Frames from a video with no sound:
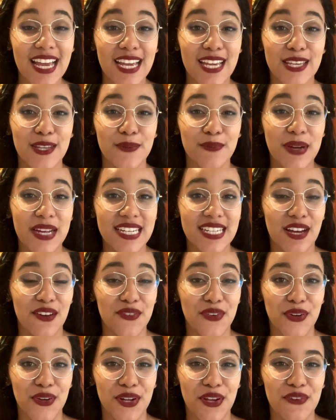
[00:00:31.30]
You might have
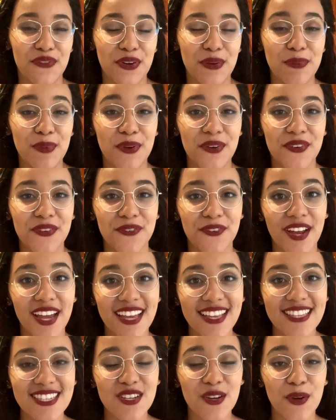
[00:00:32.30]
heard it from your
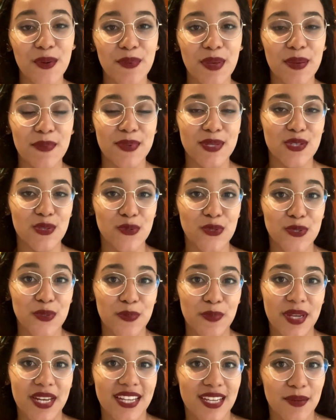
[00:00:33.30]
friends or maybe social
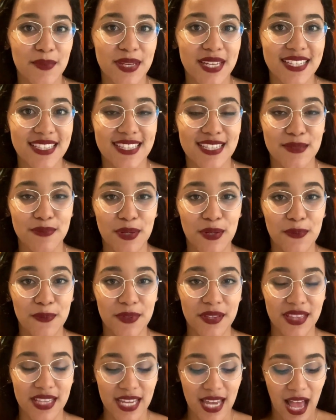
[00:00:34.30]
media because it's been
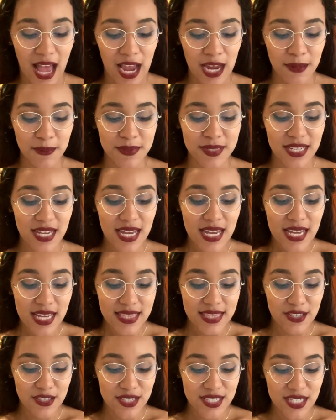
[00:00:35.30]
really hyped.
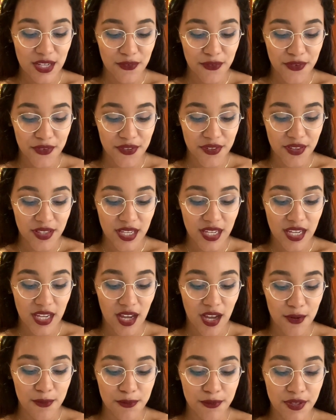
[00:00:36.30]
There's definitely
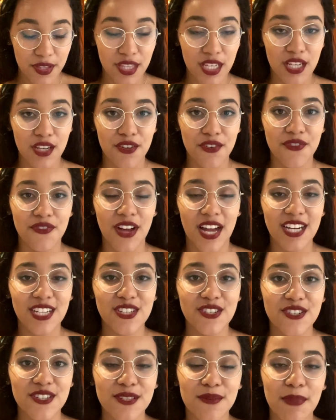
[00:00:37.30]
a really good
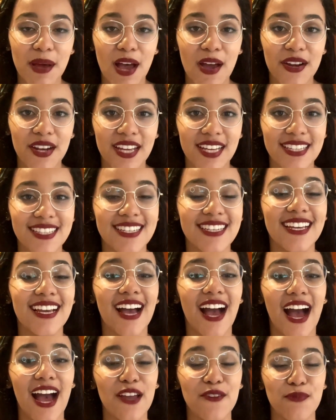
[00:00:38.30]
factors about it.
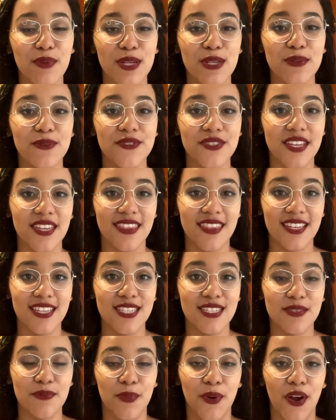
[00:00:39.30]
I've been using
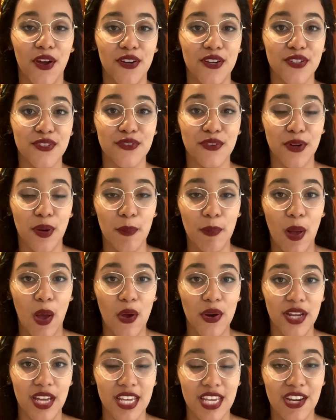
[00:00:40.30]
this product for
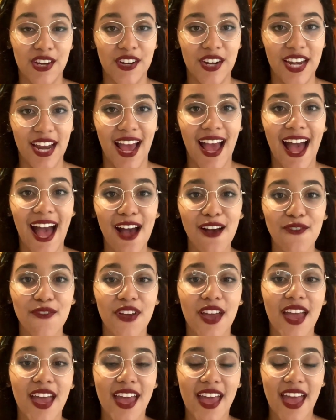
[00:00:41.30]
about a year and a half
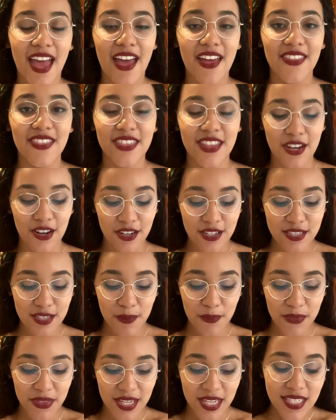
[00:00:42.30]
and there are
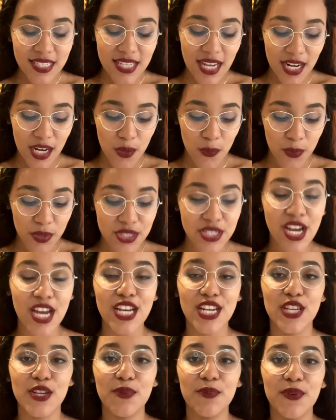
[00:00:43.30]
some things that I wish I
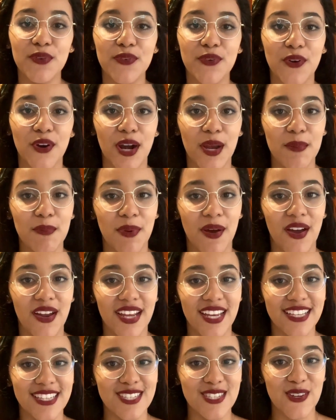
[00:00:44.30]
knew before I bought
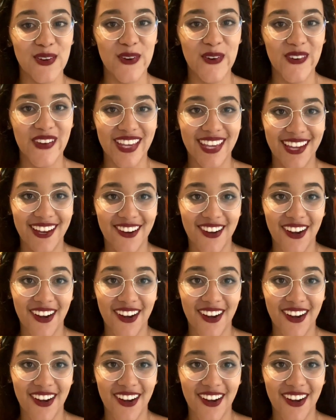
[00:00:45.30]
it. So here